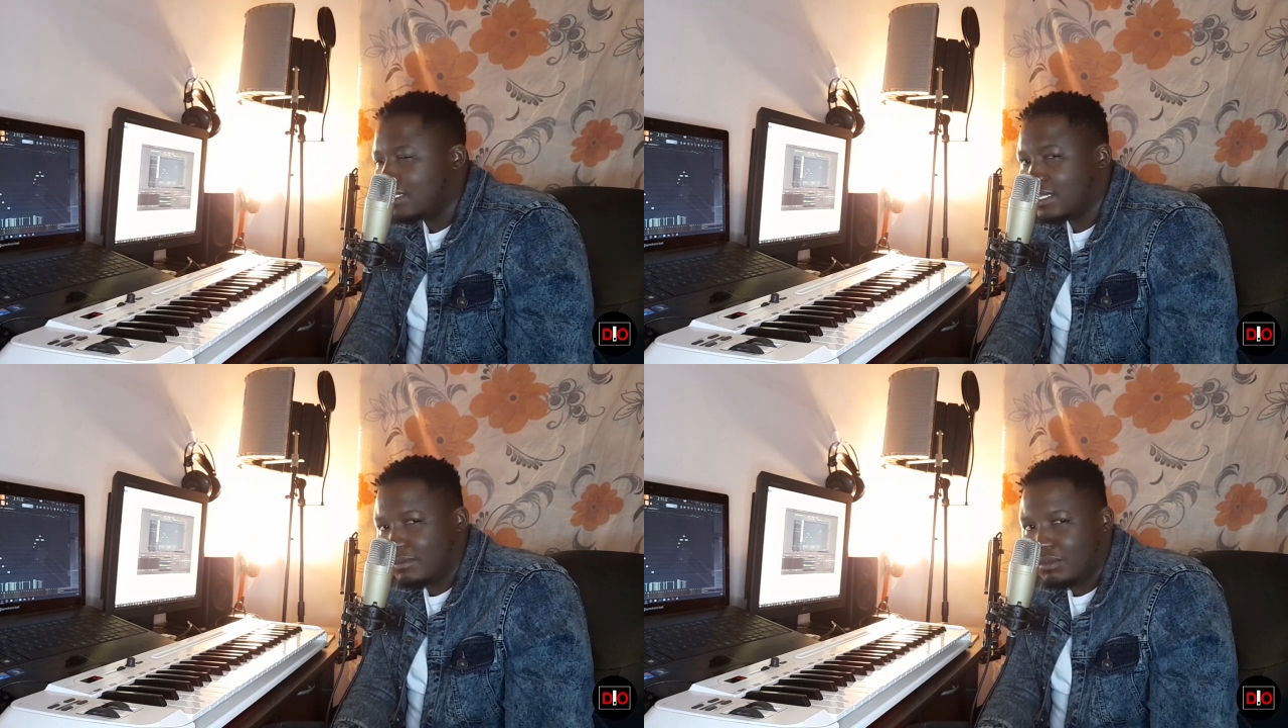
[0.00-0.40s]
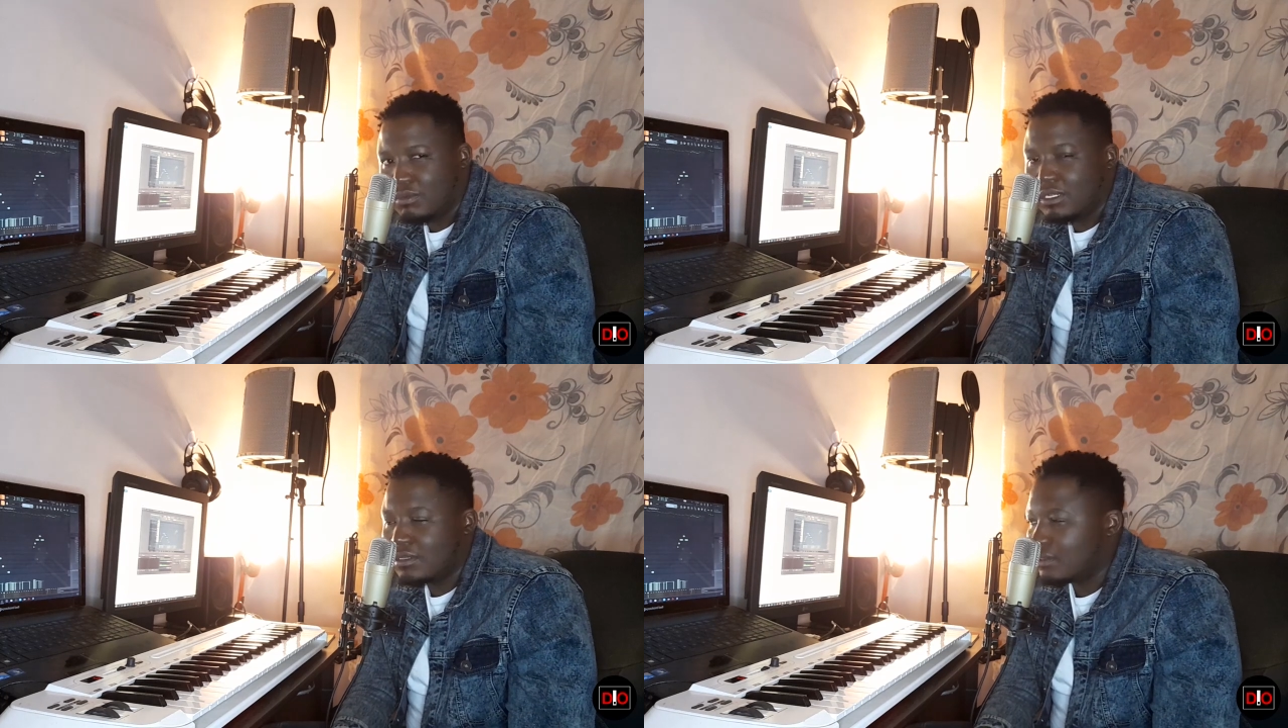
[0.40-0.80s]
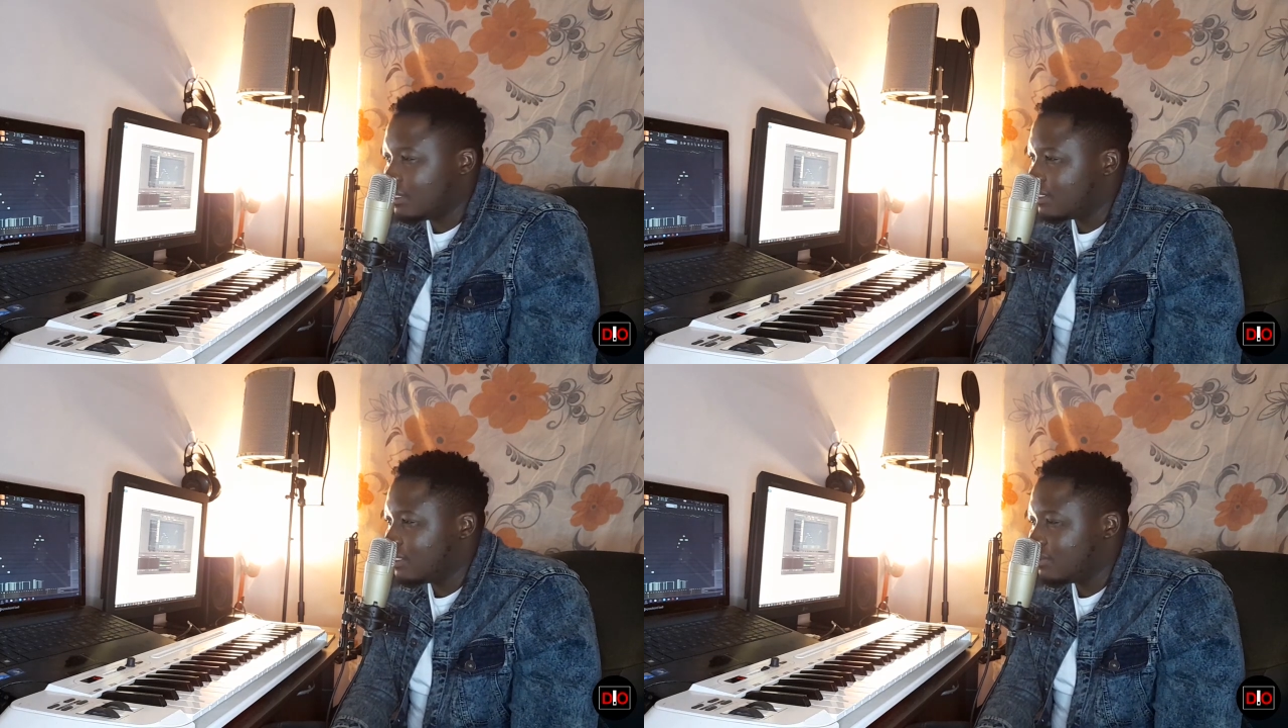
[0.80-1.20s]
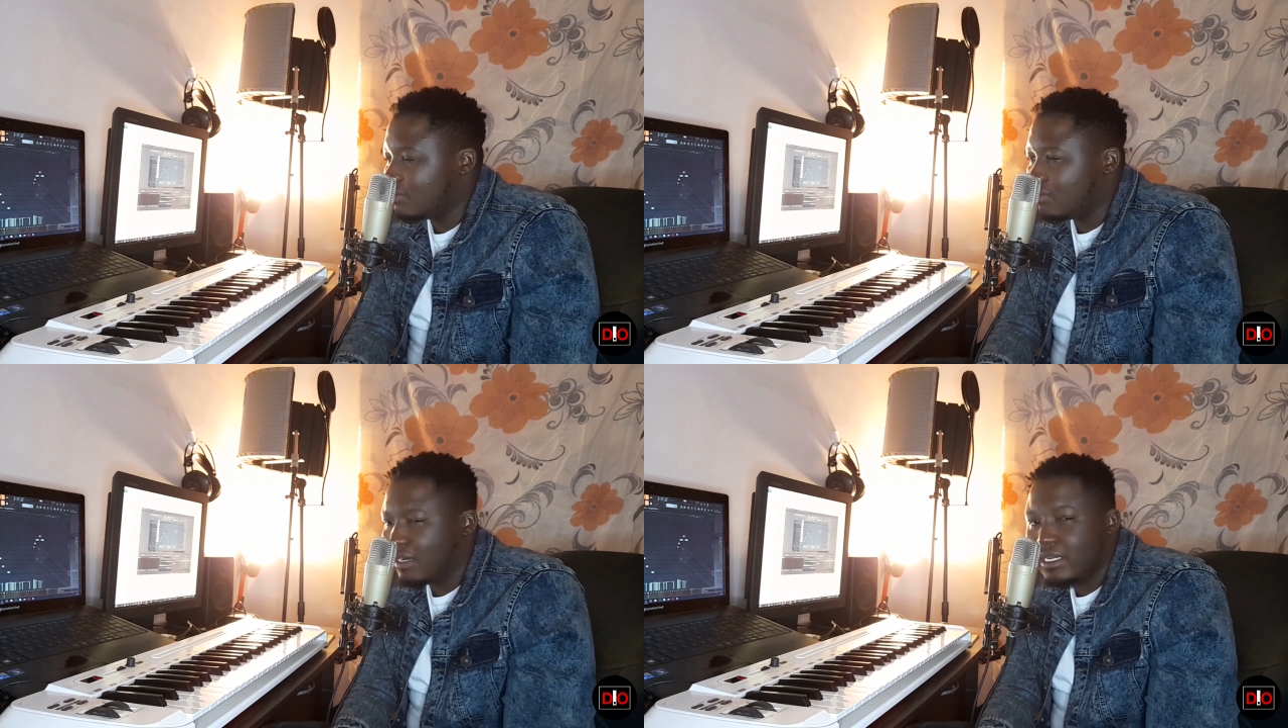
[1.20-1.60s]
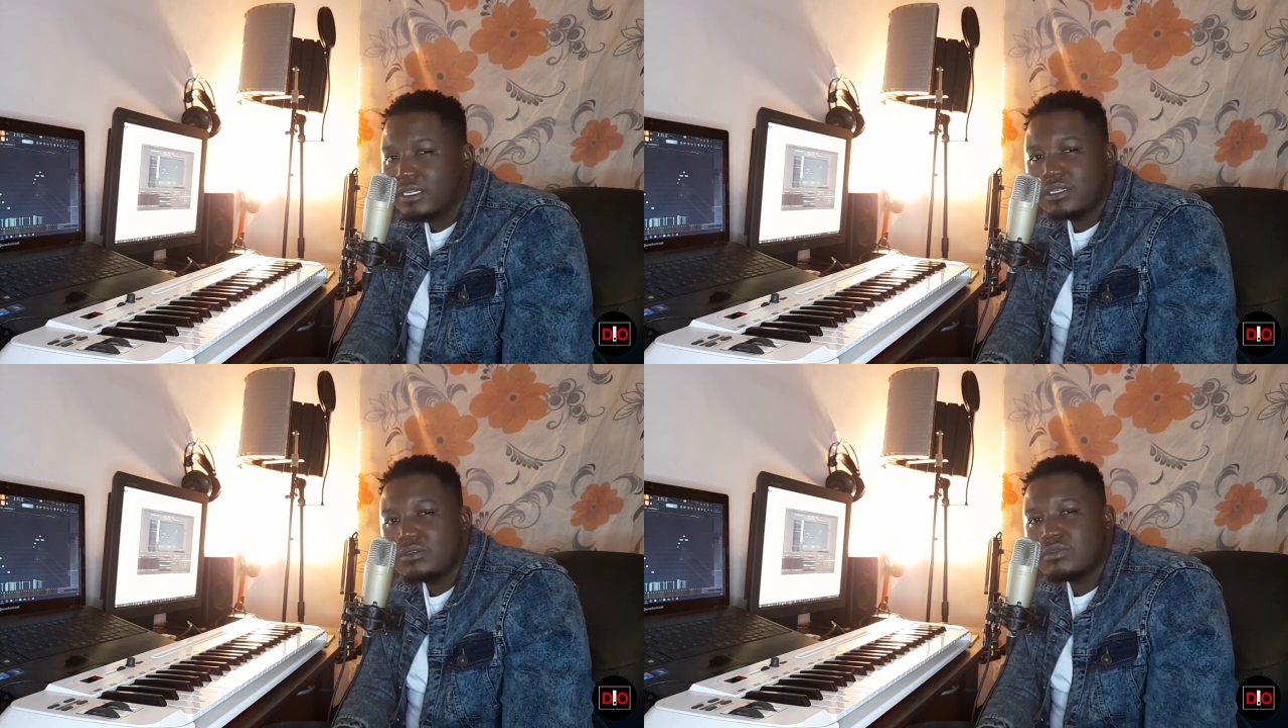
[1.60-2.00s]
tell me what content do I
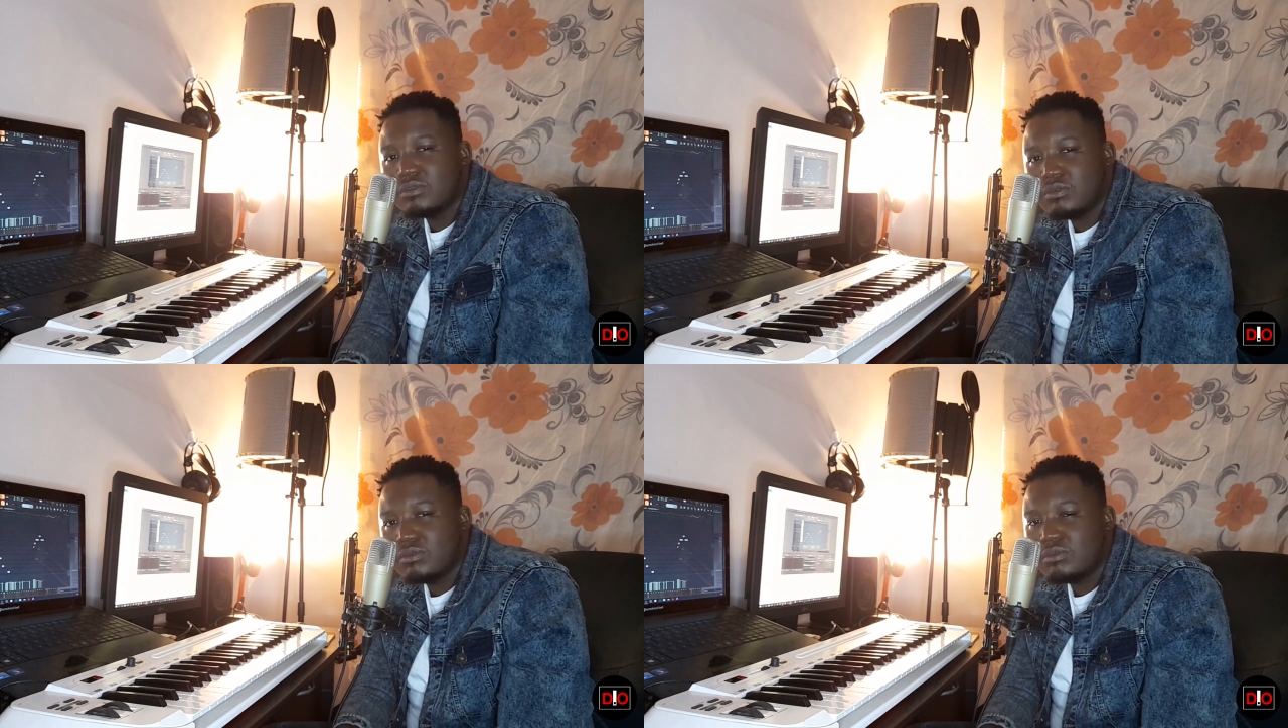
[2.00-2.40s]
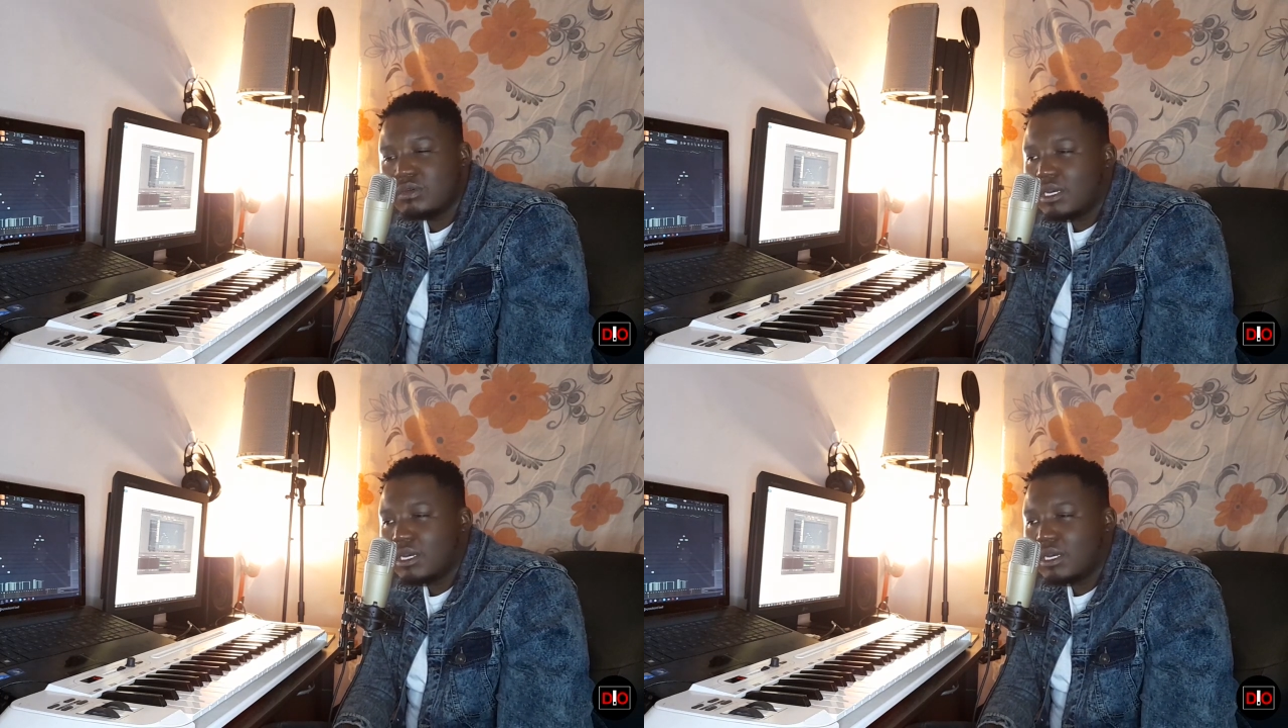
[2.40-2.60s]
need to do.